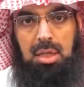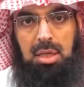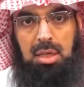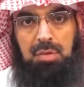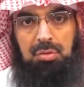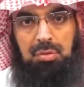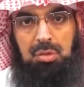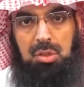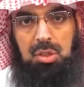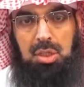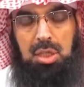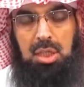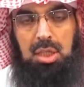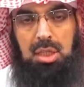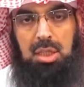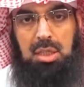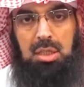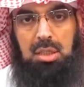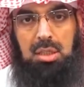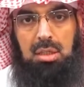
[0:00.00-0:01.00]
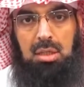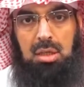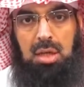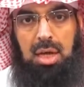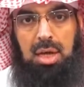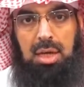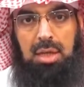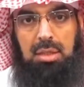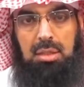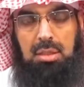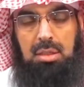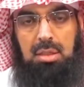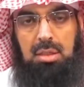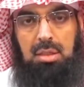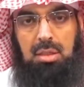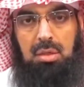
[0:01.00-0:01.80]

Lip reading: If you see this light